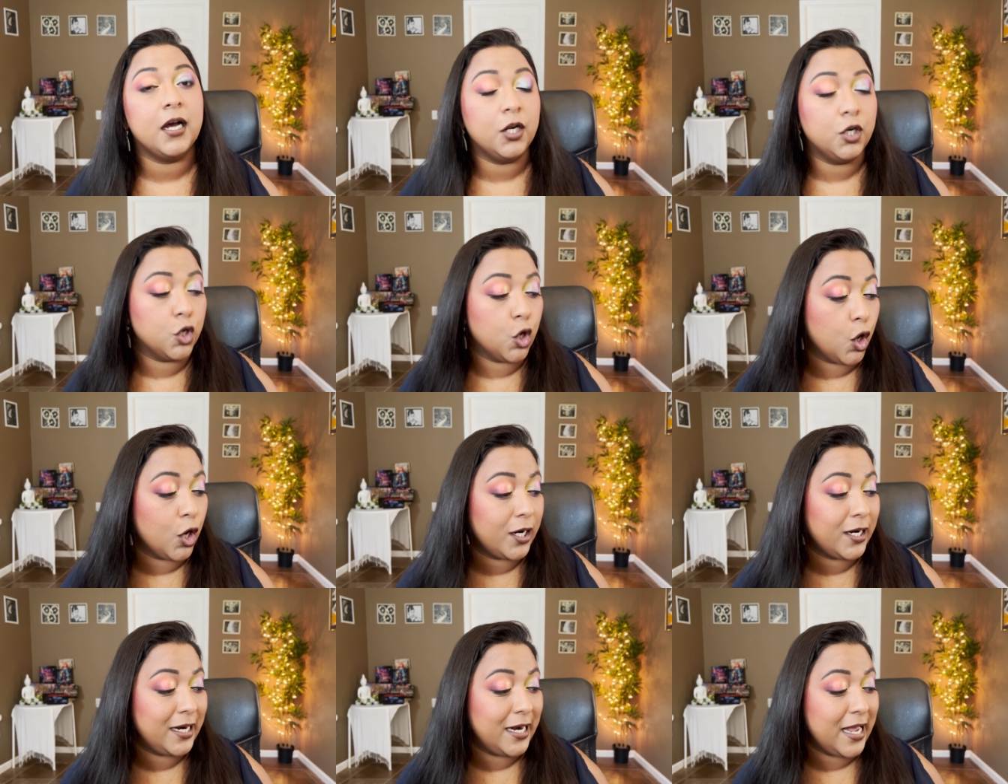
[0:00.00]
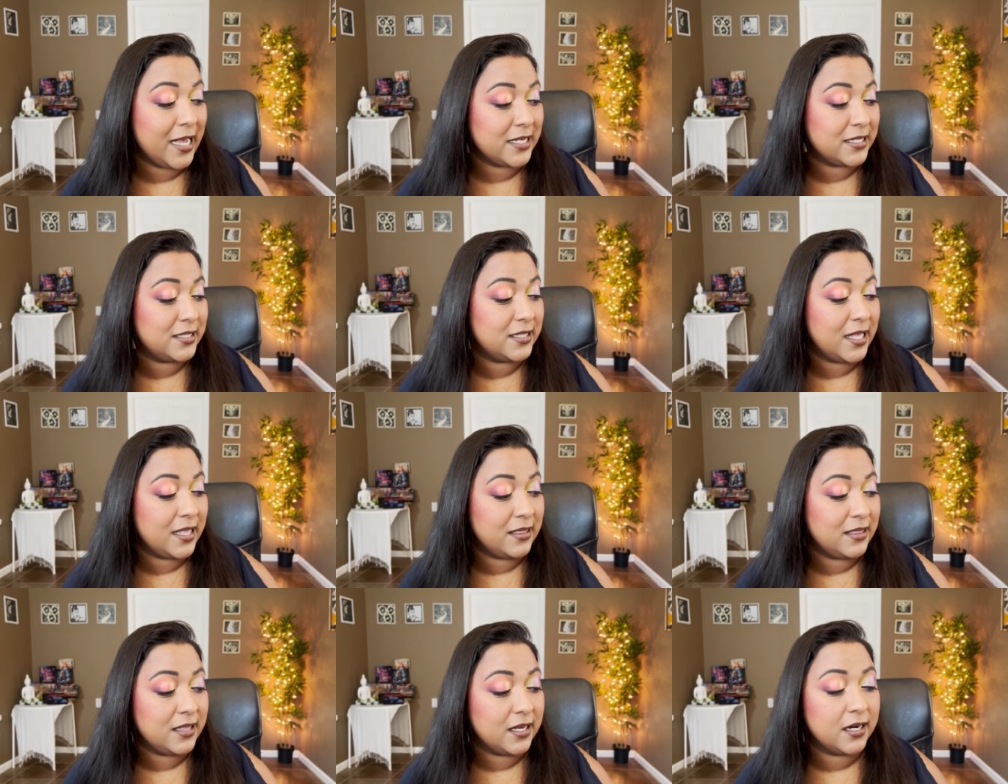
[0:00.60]
lot less
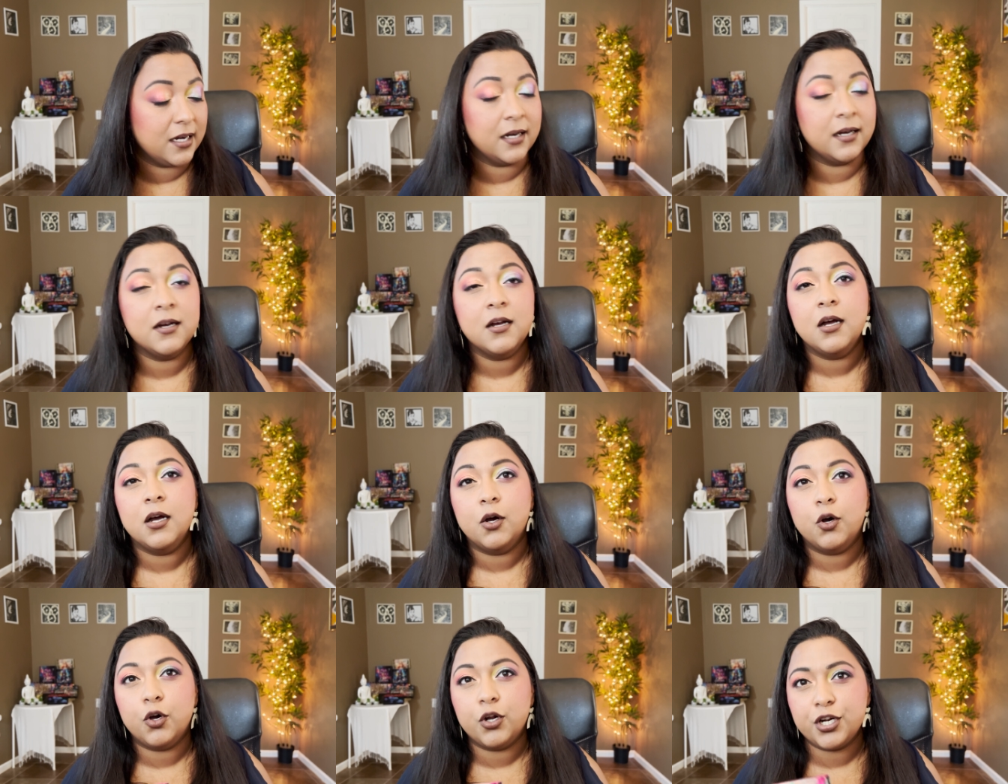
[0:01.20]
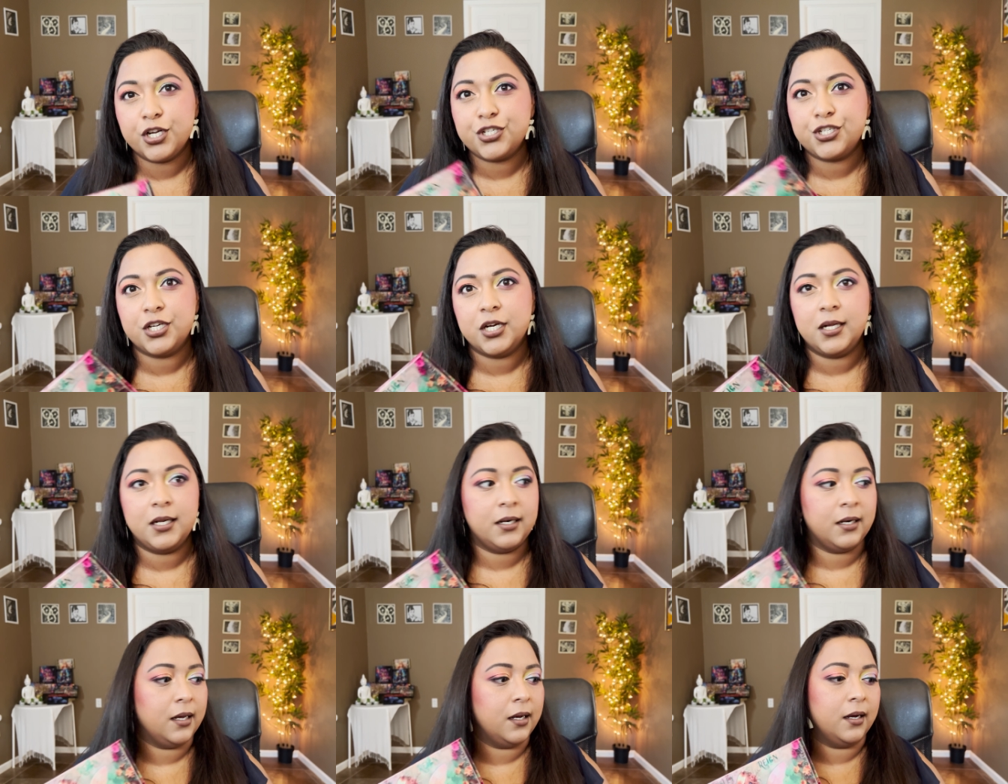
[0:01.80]
than the
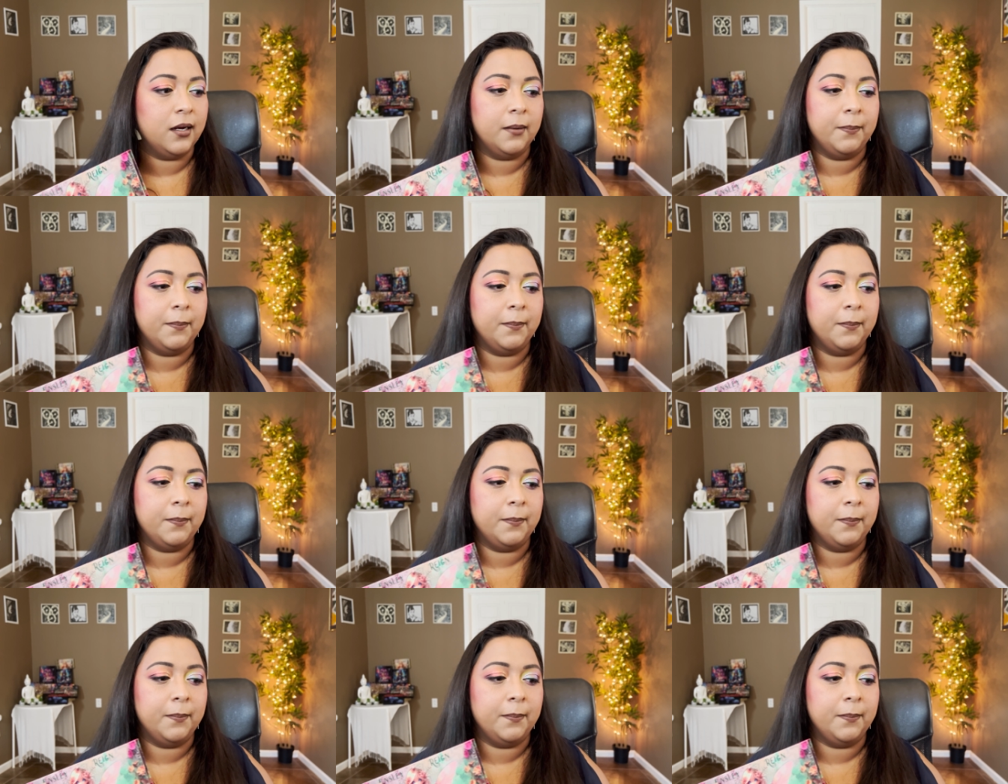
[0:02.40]
original uh,